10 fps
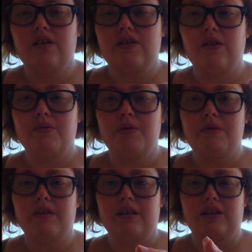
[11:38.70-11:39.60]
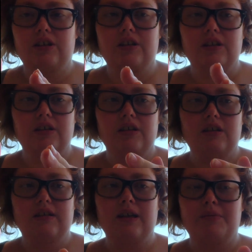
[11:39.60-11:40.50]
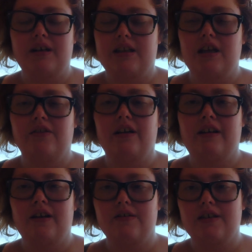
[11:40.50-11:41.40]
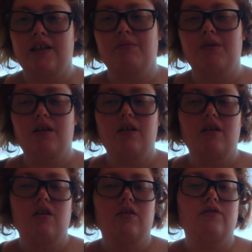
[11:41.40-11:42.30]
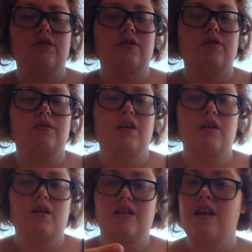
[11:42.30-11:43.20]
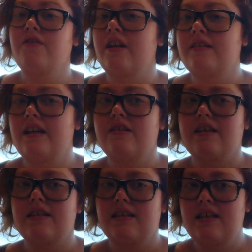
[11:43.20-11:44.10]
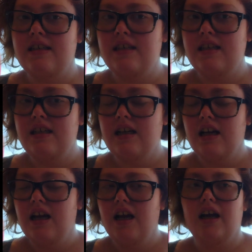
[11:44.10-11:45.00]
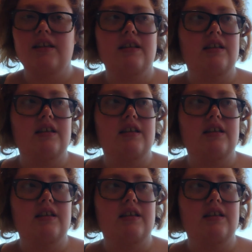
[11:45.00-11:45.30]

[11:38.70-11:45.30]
so pretty much separate the Red Tails up, do the Red Tails as Disney, and